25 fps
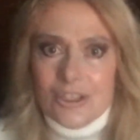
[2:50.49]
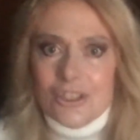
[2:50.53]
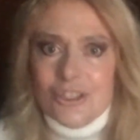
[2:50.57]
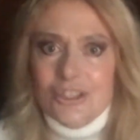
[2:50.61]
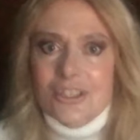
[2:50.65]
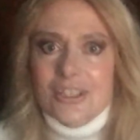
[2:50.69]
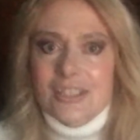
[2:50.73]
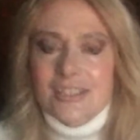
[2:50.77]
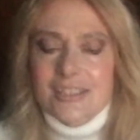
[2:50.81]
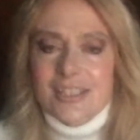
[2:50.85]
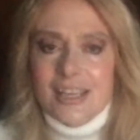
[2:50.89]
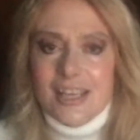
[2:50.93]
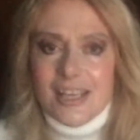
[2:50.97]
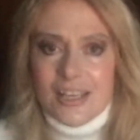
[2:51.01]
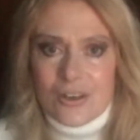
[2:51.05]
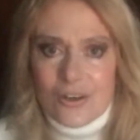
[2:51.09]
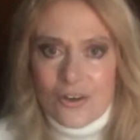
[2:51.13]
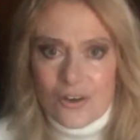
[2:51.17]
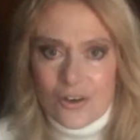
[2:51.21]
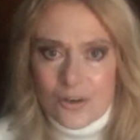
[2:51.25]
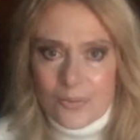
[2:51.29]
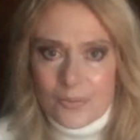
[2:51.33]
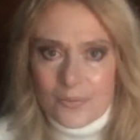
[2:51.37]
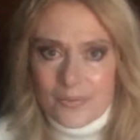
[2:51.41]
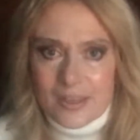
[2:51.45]
she could take
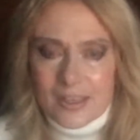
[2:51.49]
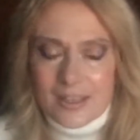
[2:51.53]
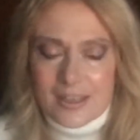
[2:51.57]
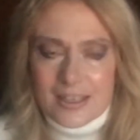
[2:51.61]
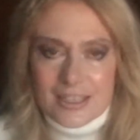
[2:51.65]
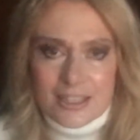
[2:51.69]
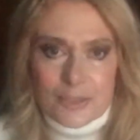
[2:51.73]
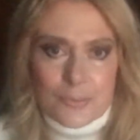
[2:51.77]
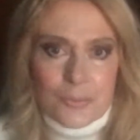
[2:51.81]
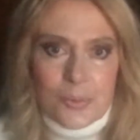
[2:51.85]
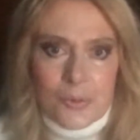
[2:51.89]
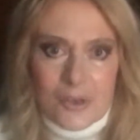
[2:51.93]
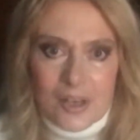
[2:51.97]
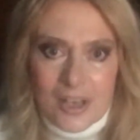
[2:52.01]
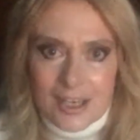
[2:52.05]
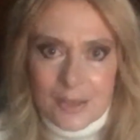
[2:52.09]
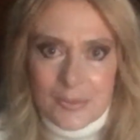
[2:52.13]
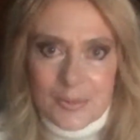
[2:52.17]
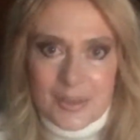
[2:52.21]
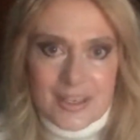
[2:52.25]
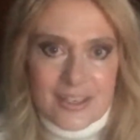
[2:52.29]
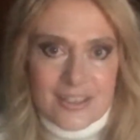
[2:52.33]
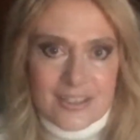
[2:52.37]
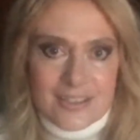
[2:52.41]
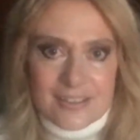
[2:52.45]
home this bread
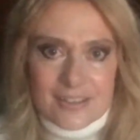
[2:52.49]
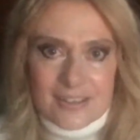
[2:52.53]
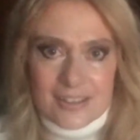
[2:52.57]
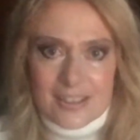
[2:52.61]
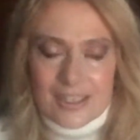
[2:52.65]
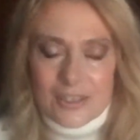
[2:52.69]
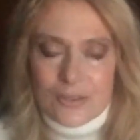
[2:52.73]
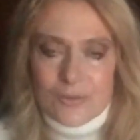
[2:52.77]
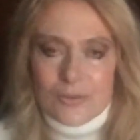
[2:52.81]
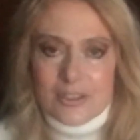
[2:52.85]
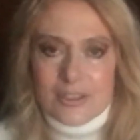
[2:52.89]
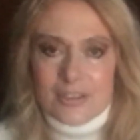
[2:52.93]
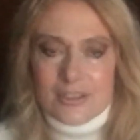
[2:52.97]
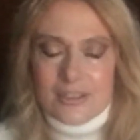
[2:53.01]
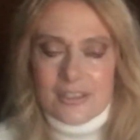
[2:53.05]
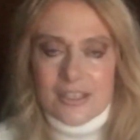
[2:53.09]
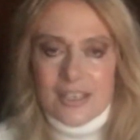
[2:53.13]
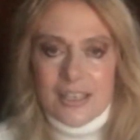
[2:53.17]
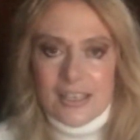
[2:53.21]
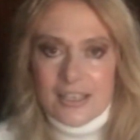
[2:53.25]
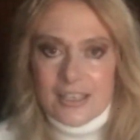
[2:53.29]
because it was,